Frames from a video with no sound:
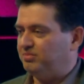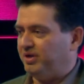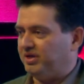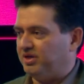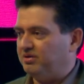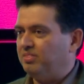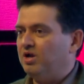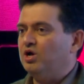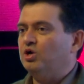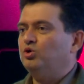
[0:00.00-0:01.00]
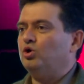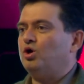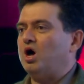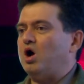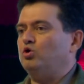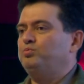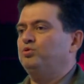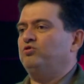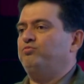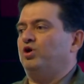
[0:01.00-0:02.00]
making, your
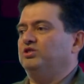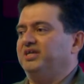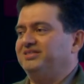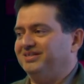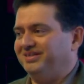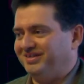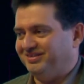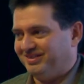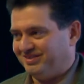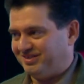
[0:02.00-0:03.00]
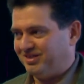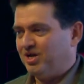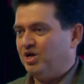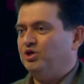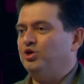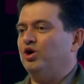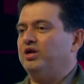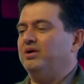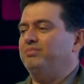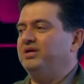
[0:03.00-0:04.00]
output of projects increases. Your
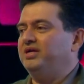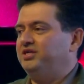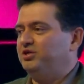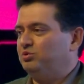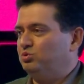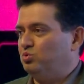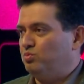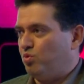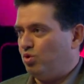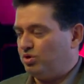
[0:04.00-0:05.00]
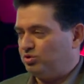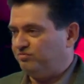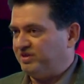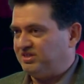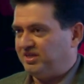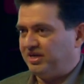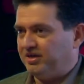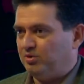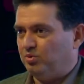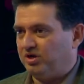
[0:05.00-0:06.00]
ability to do more
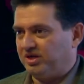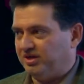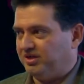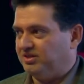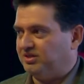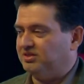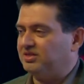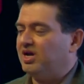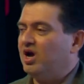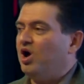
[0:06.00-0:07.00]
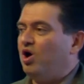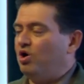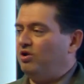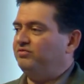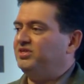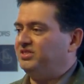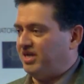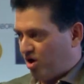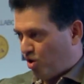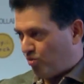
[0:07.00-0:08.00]
sophisticated work increases. All of this
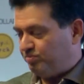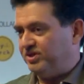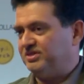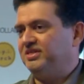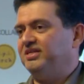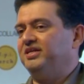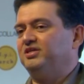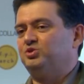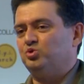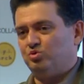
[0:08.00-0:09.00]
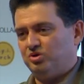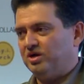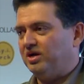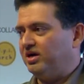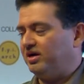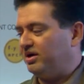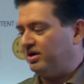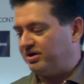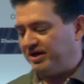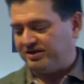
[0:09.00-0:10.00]
obviously leads to a
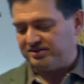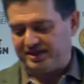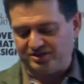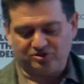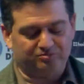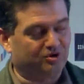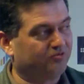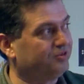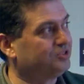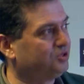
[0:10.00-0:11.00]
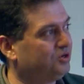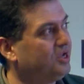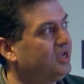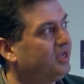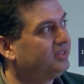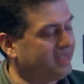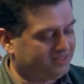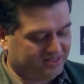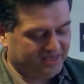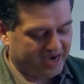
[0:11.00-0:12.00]
greater sense of profit. So
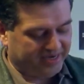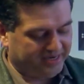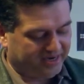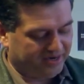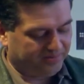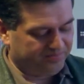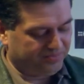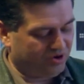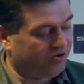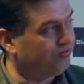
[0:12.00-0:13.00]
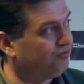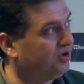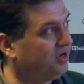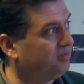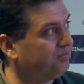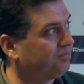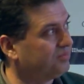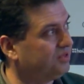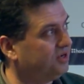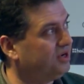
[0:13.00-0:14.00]
that's the idea of
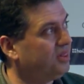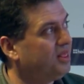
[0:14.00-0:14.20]
here.